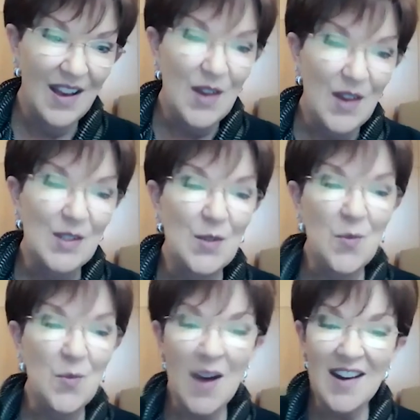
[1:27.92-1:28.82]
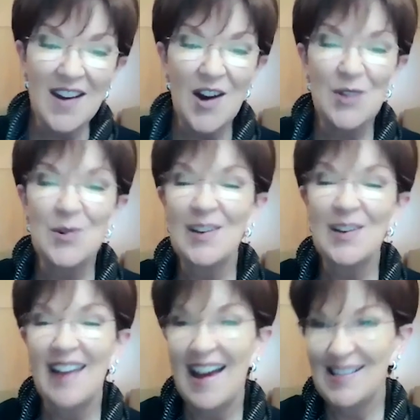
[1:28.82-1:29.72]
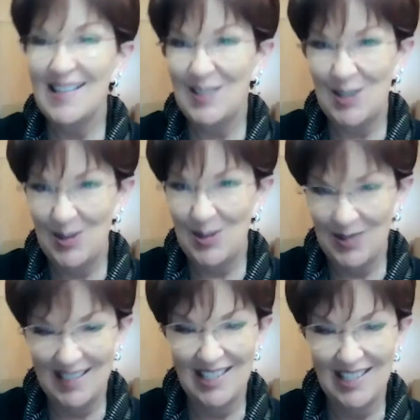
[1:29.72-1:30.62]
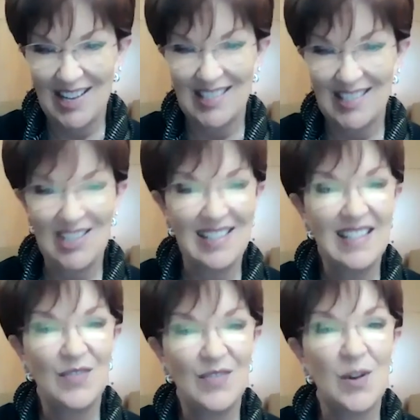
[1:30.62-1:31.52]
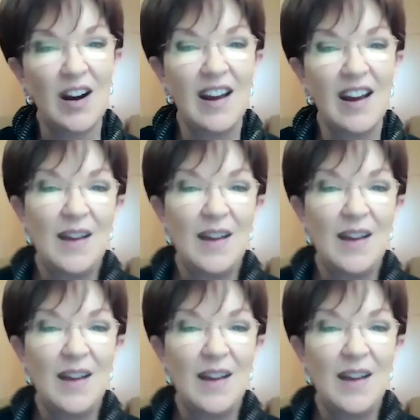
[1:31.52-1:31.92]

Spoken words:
So what are your last 2 suggestions for